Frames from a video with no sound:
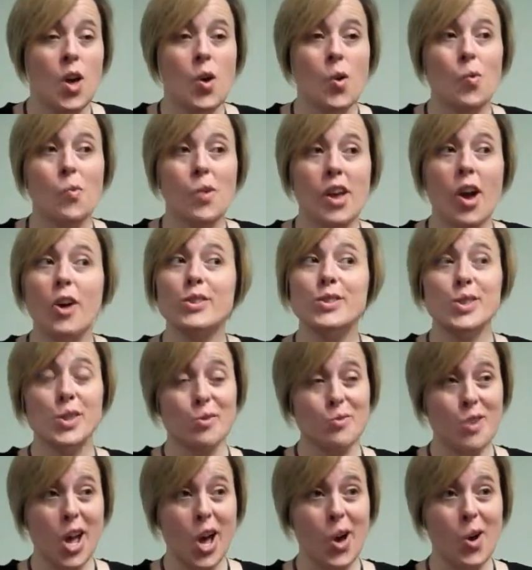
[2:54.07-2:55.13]
We also
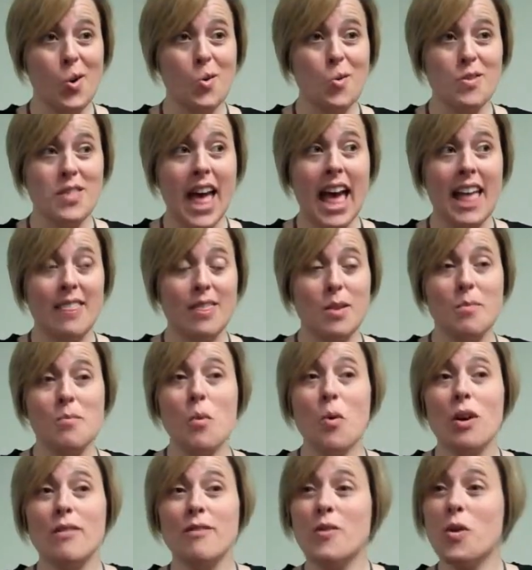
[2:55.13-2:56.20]
know that the
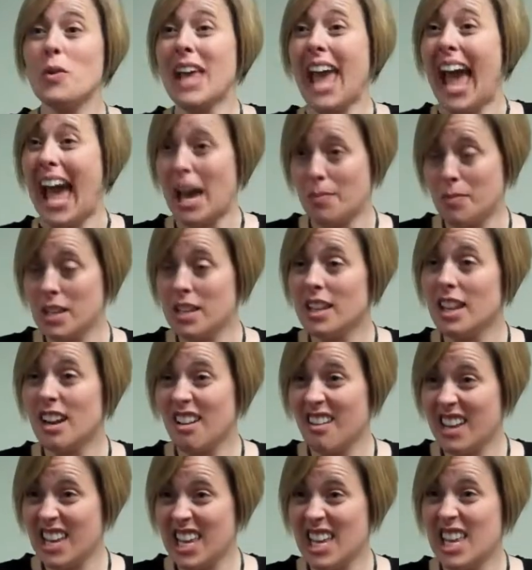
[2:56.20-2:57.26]
more
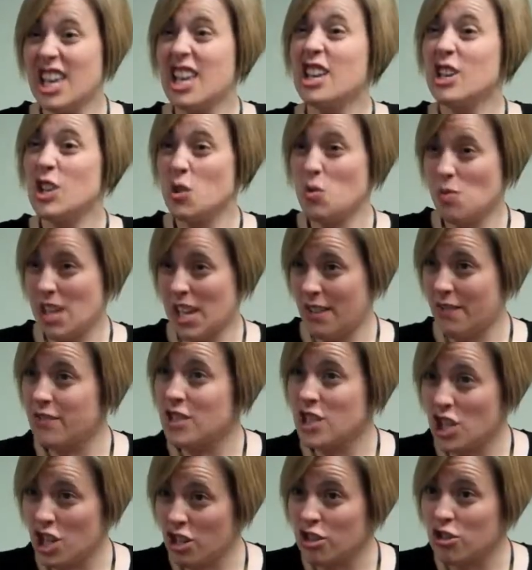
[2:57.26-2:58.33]
vocabulary you give
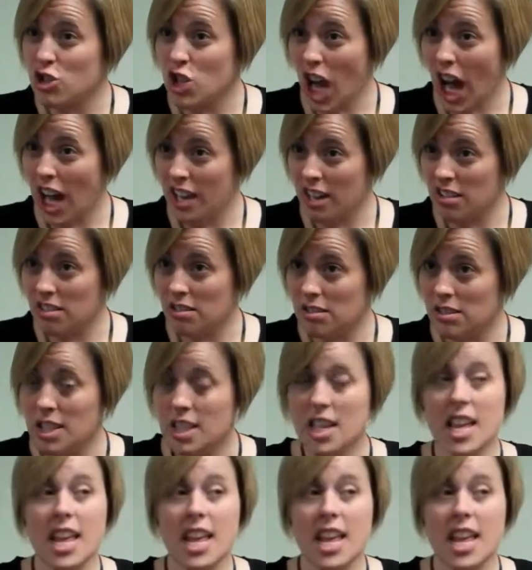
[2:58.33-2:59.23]
to your child,